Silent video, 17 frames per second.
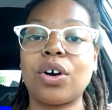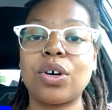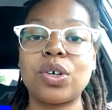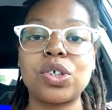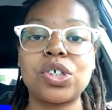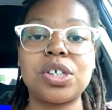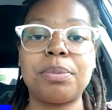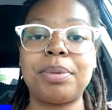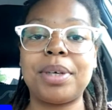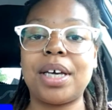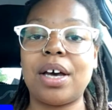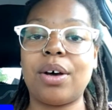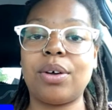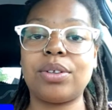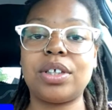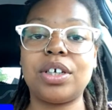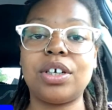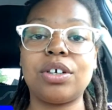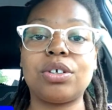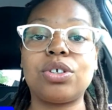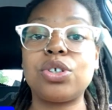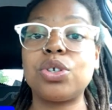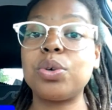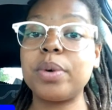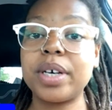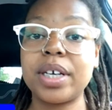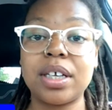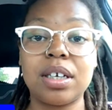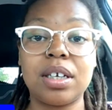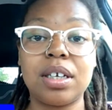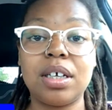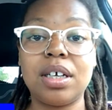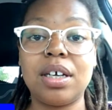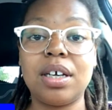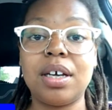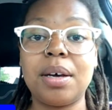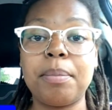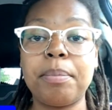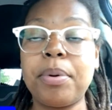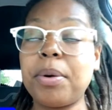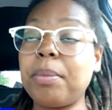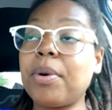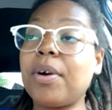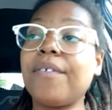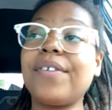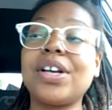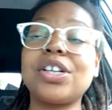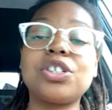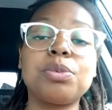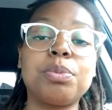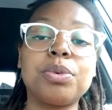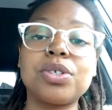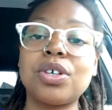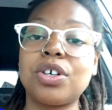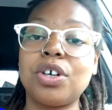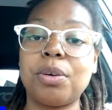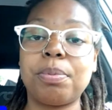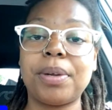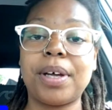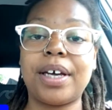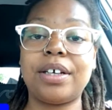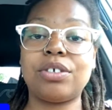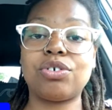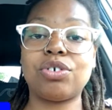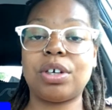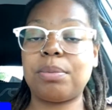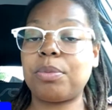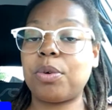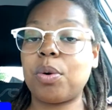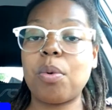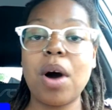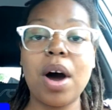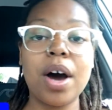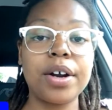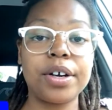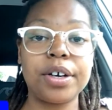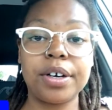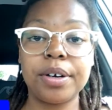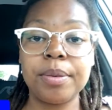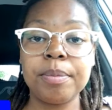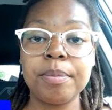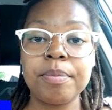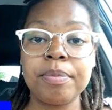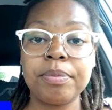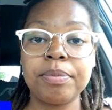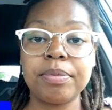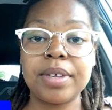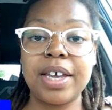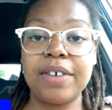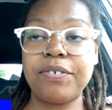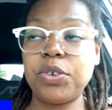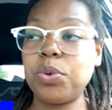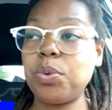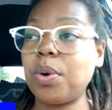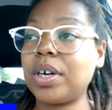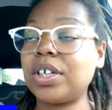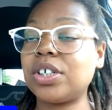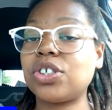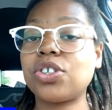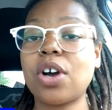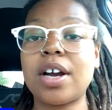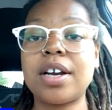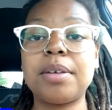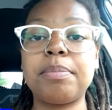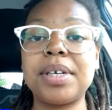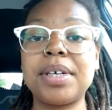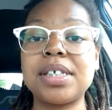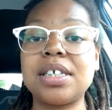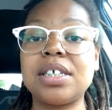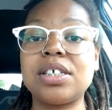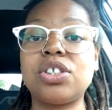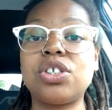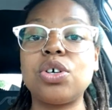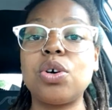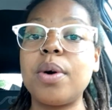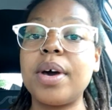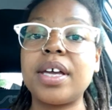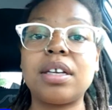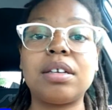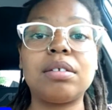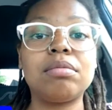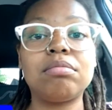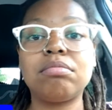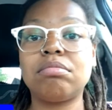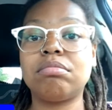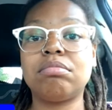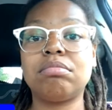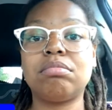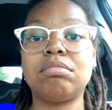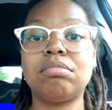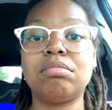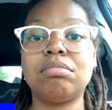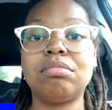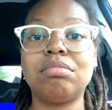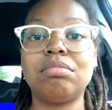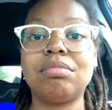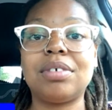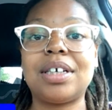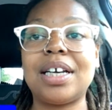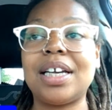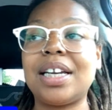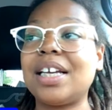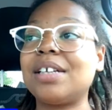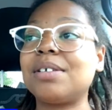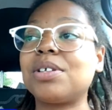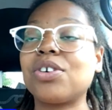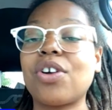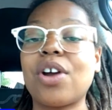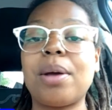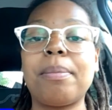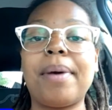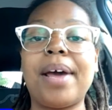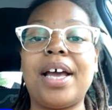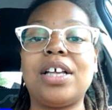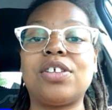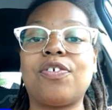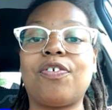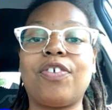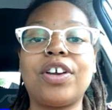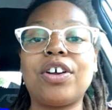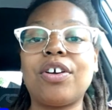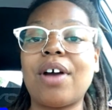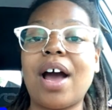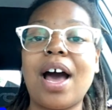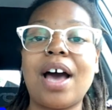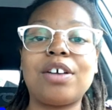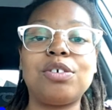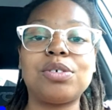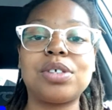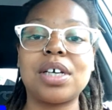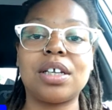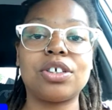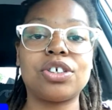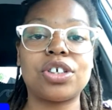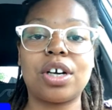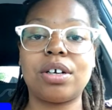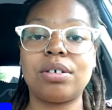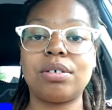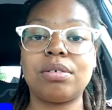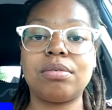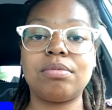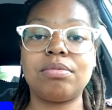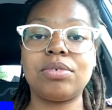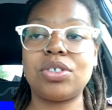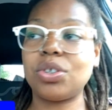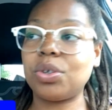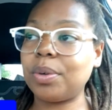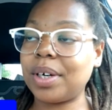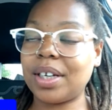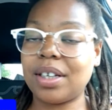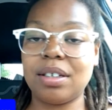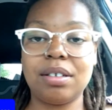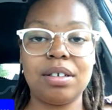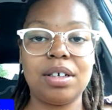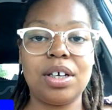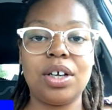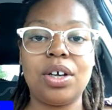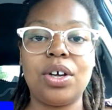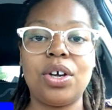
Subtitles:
an urge to be healthier, do it. Put more vegetables on your plate, more water. If you want to start a business, do it. Get an Instagram page. Figure out how you sell a shirt. Do it.